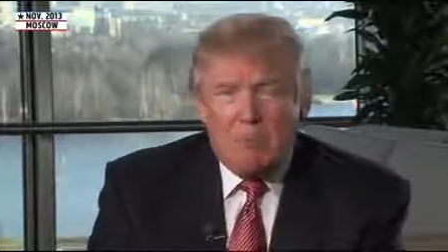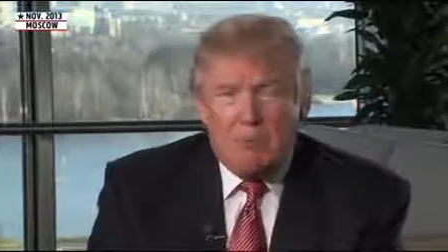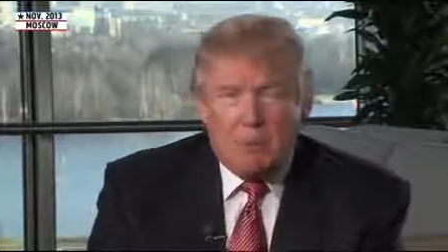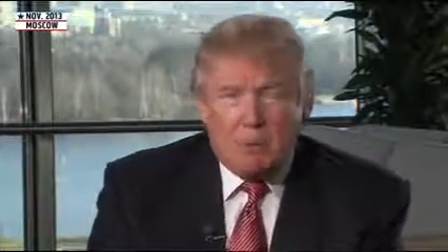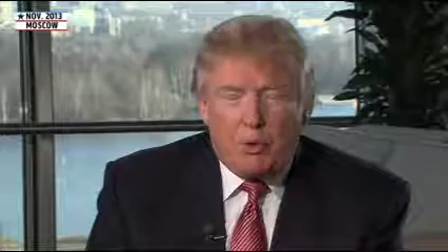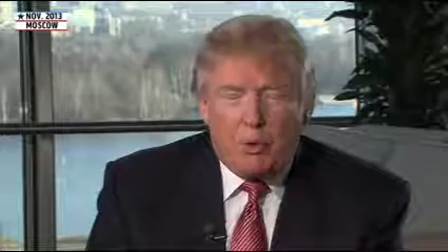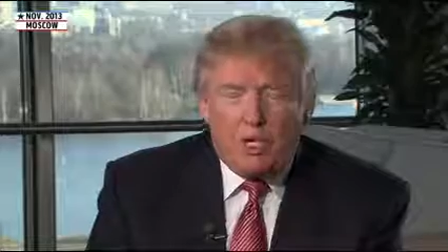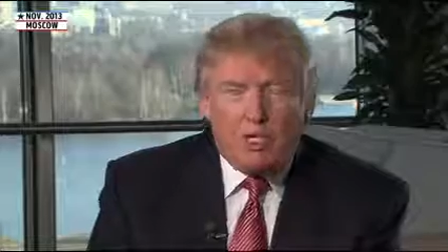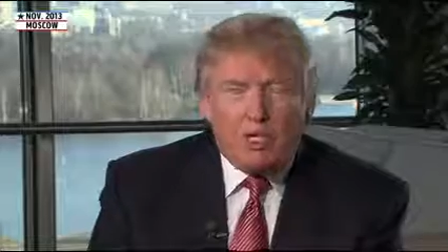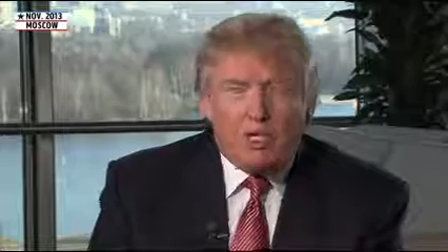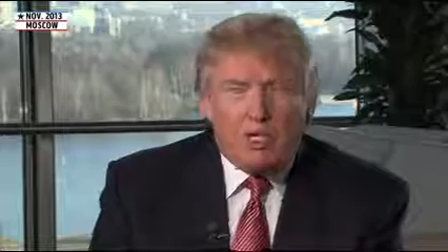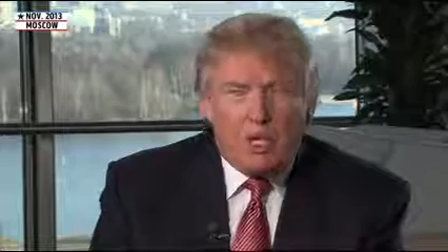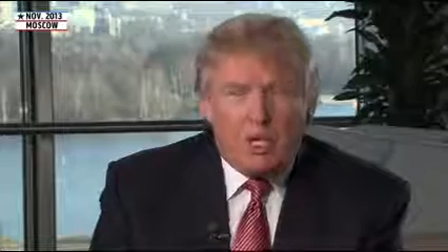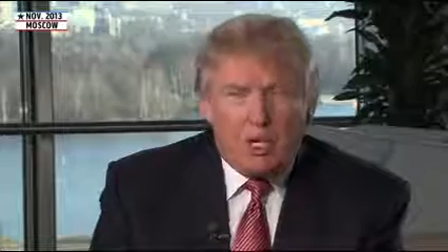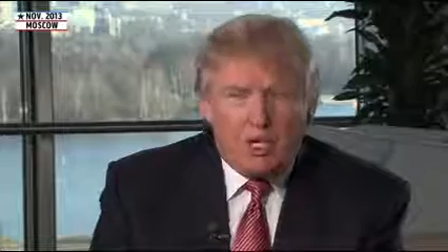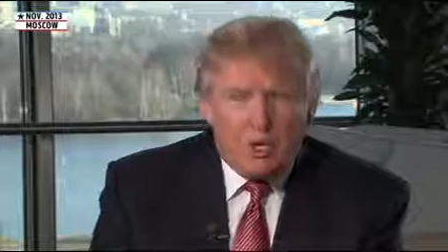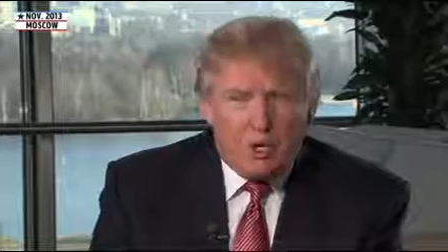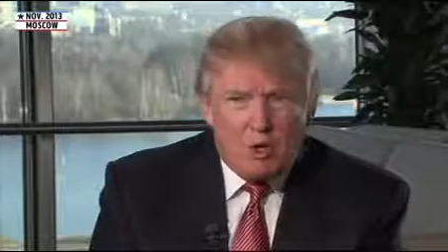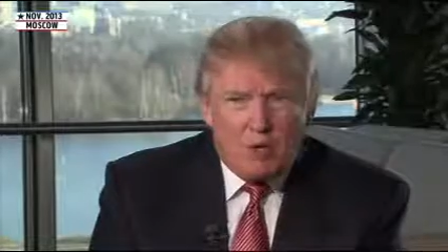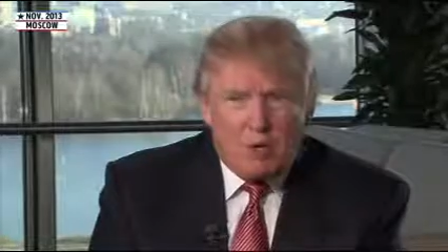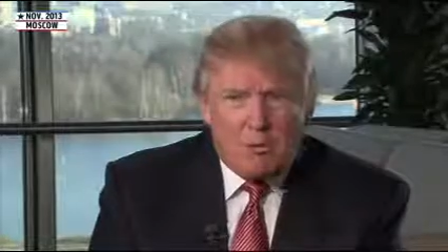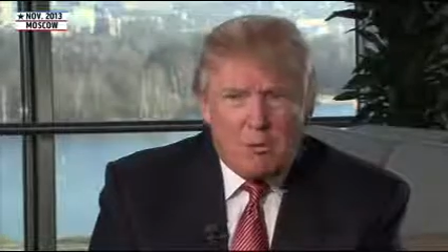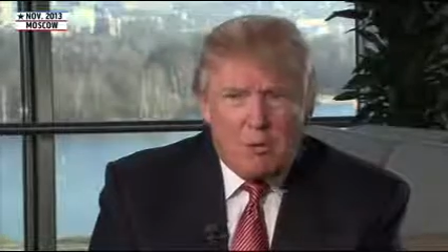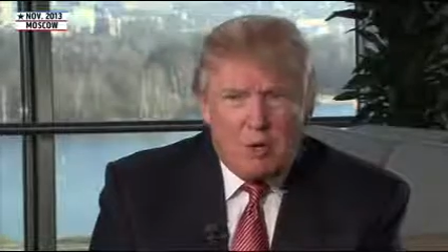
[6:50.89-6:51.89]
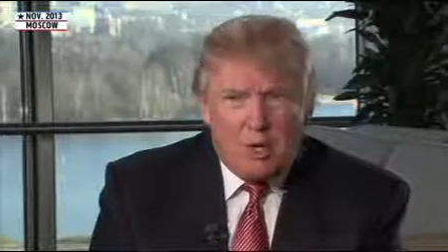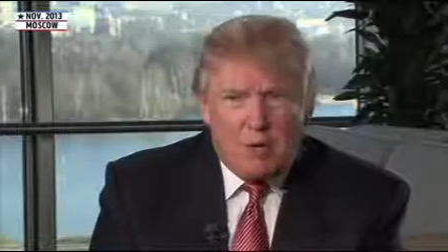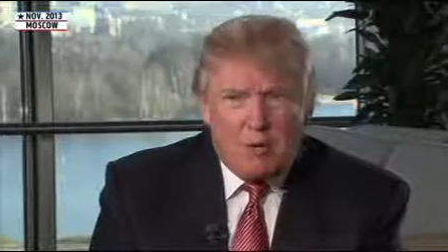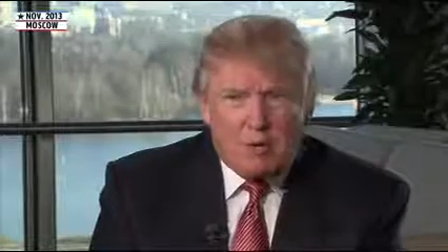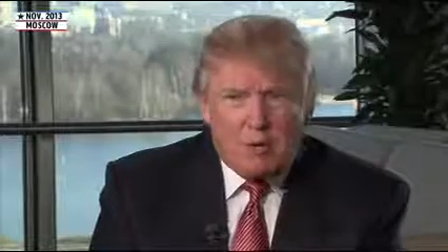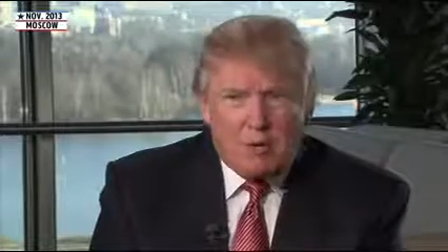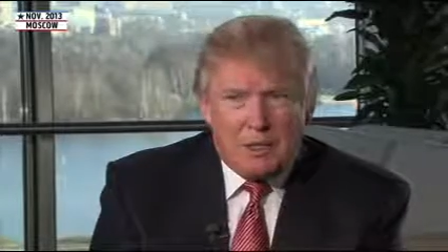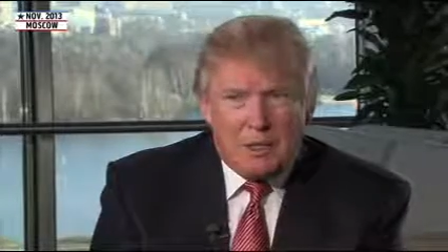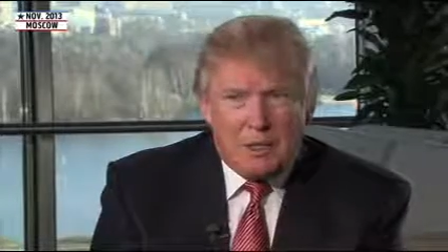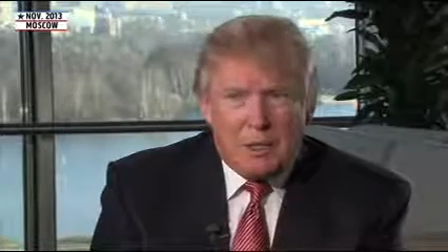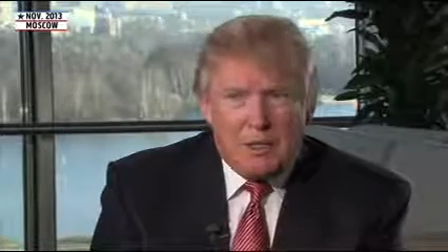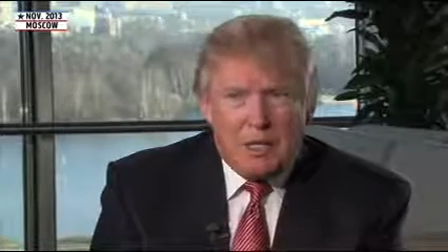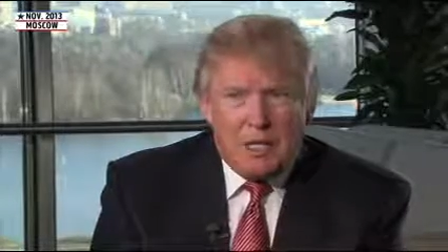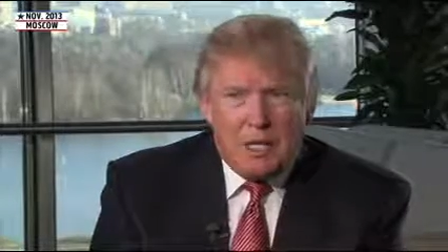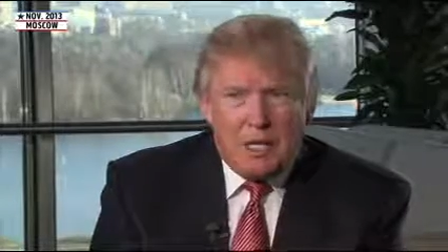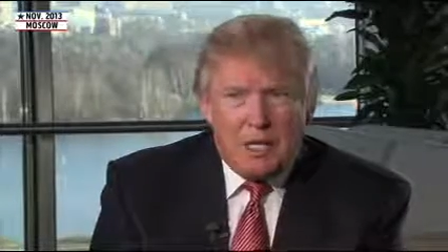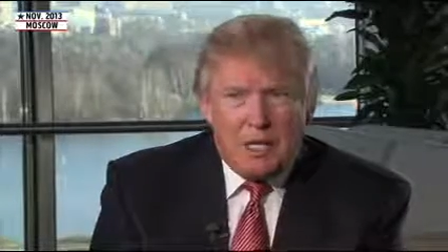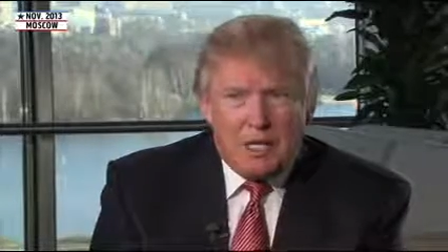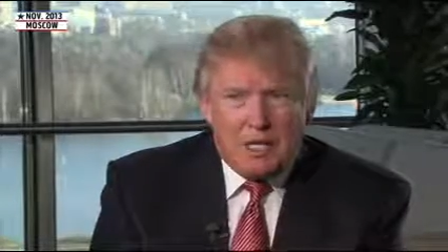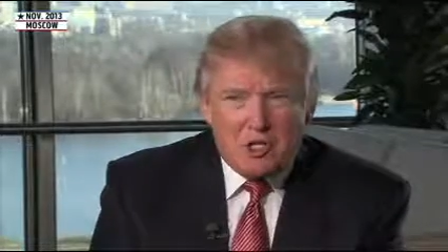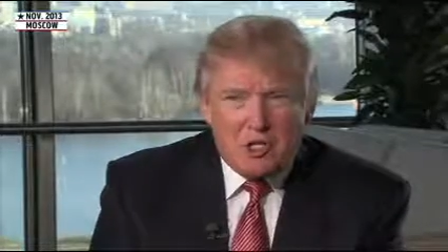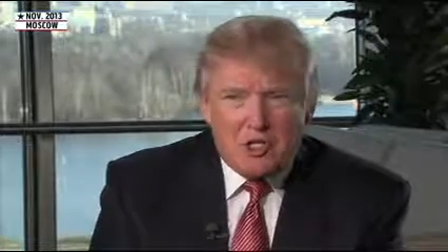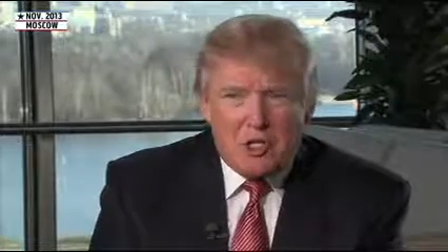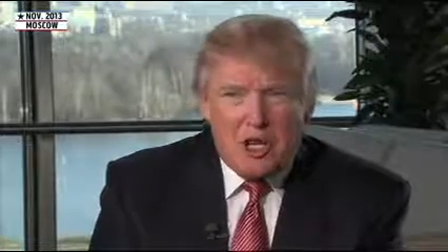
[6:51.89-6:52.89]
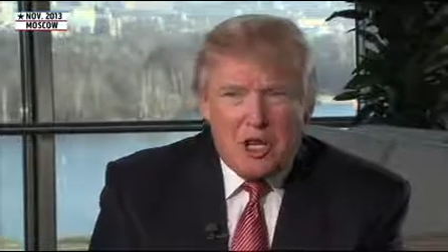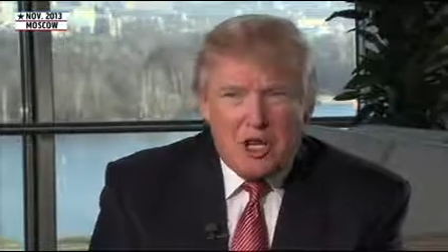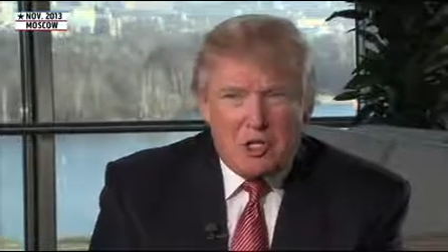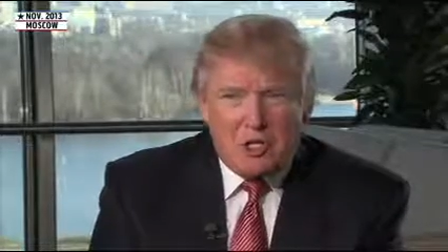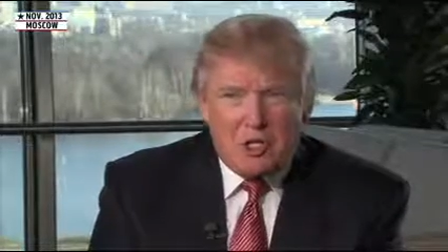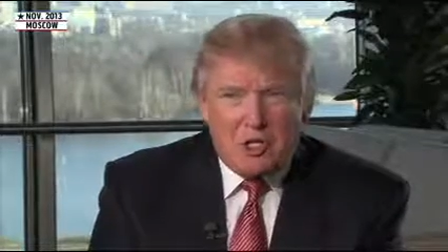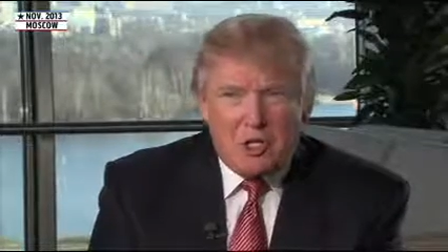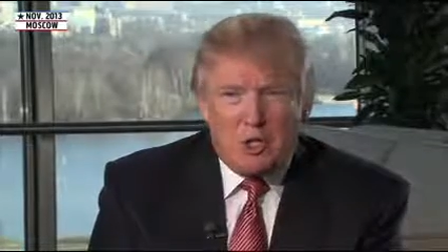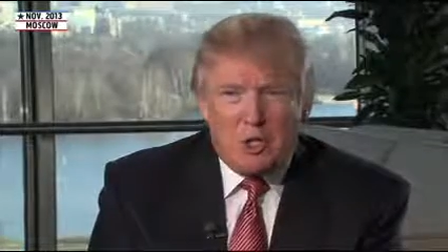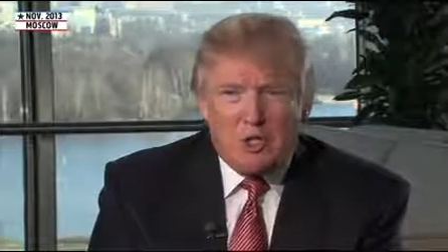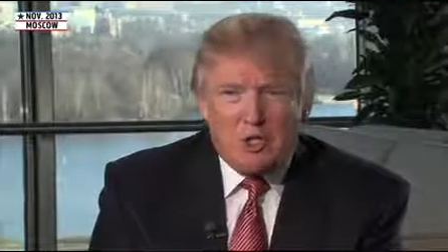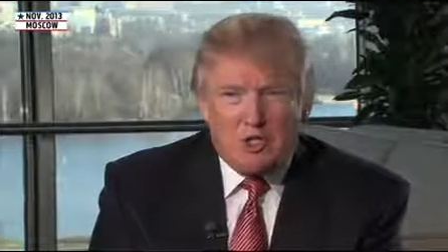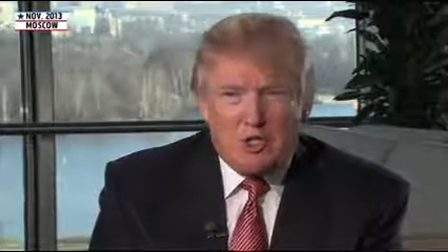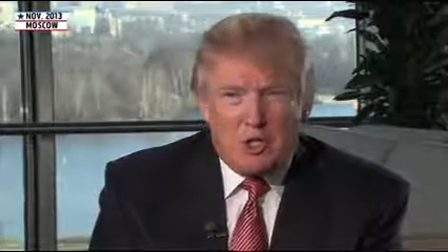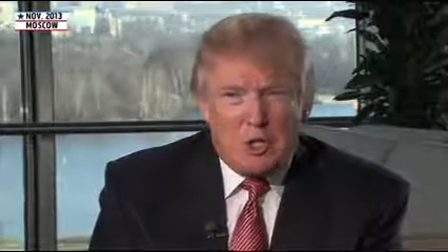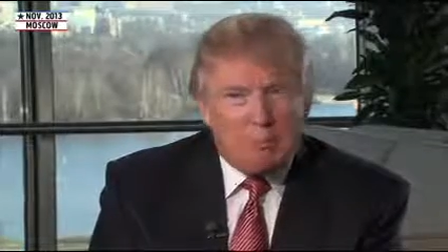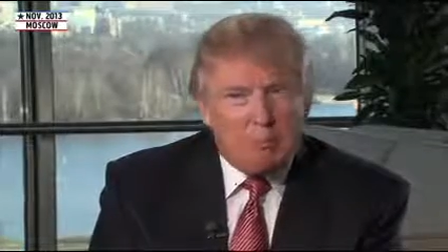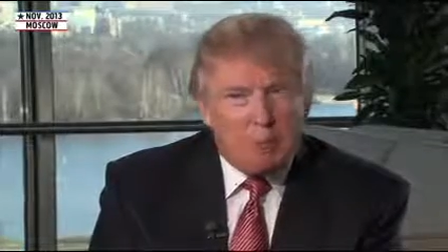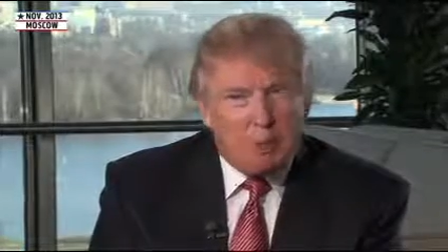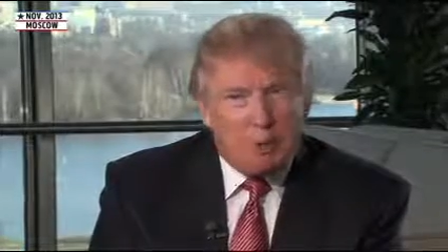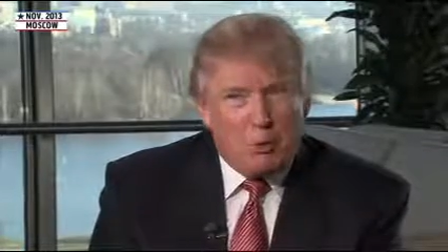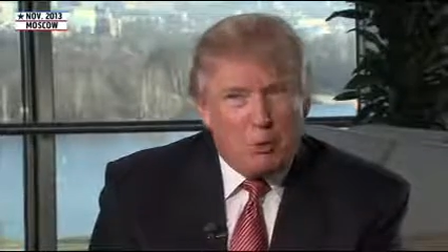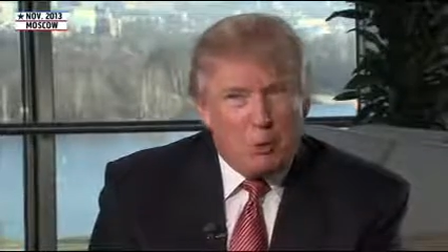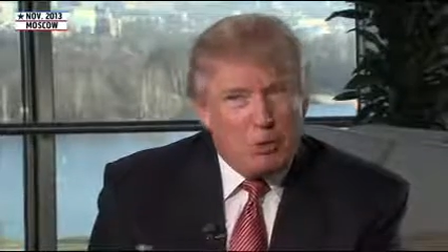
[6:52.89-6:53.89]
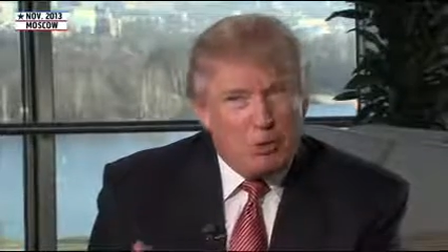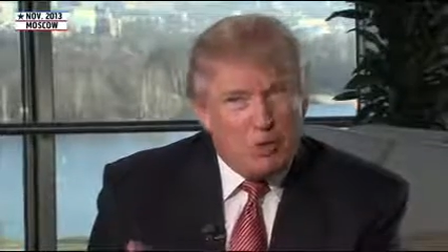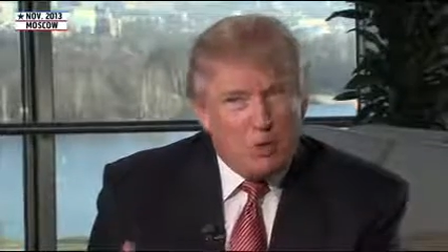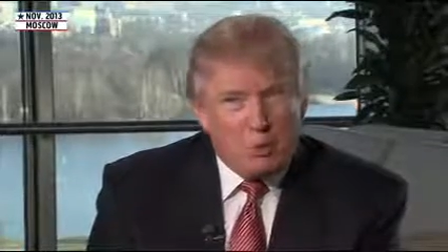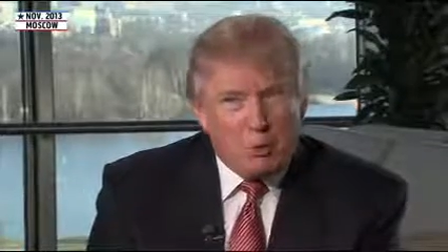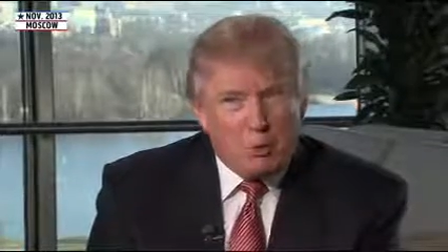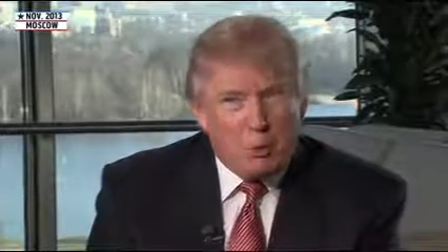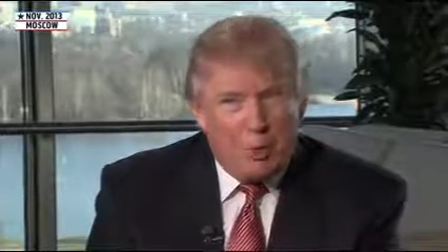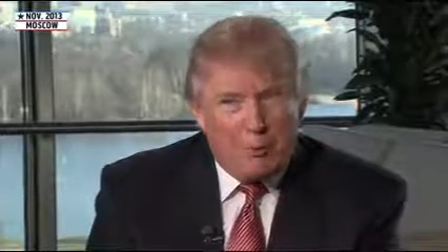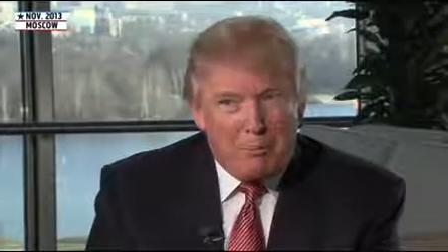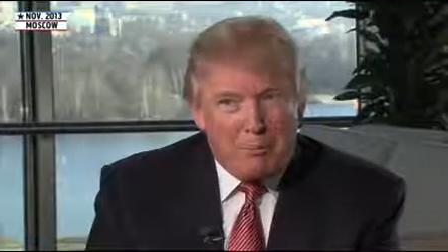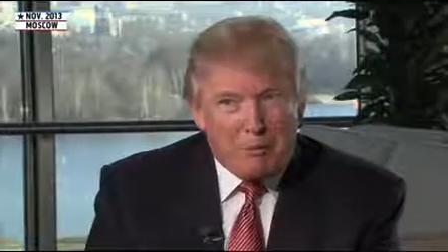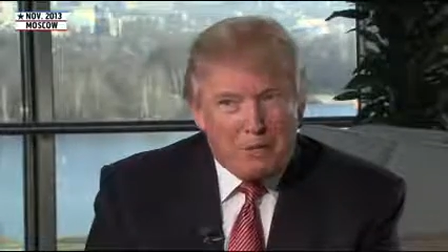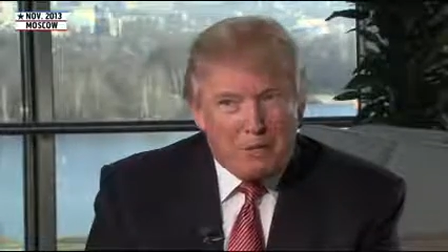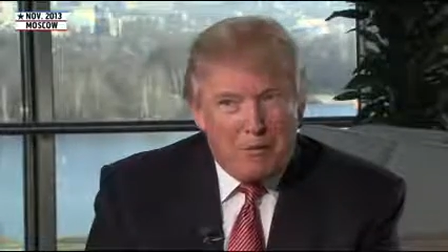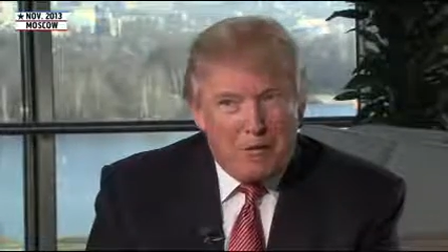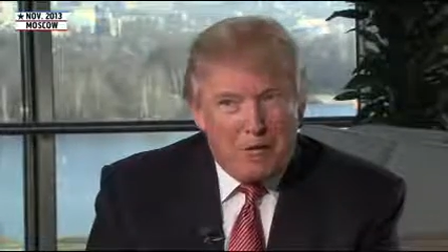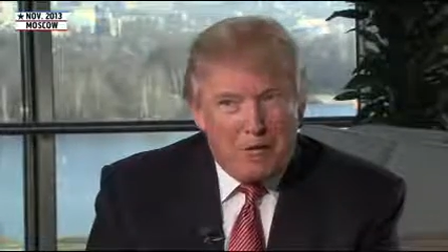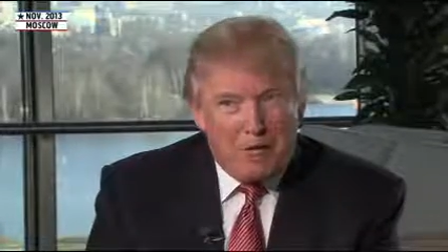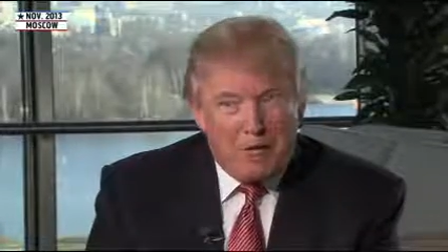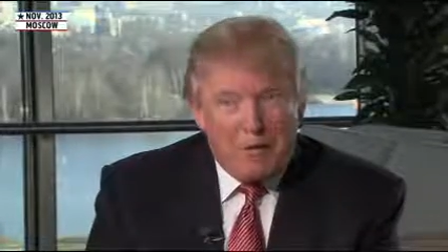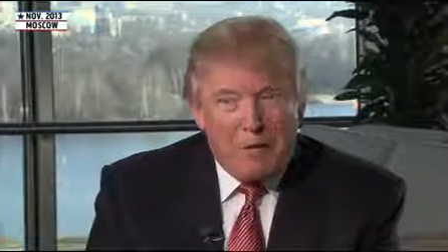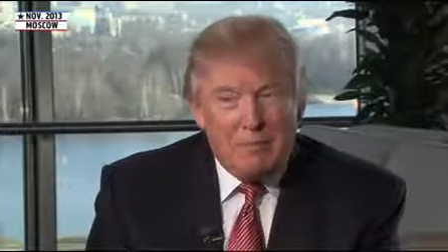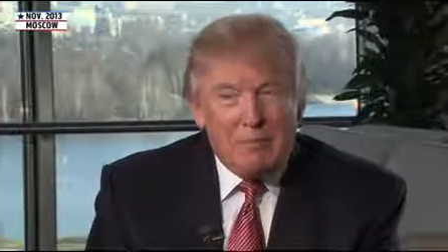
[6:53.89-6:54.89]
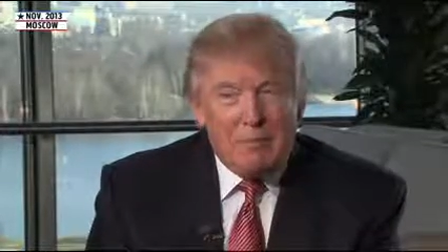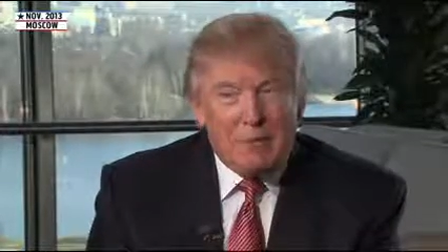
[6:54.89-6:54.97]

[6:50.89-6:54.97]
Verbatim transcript: President Obama has got to do something with his website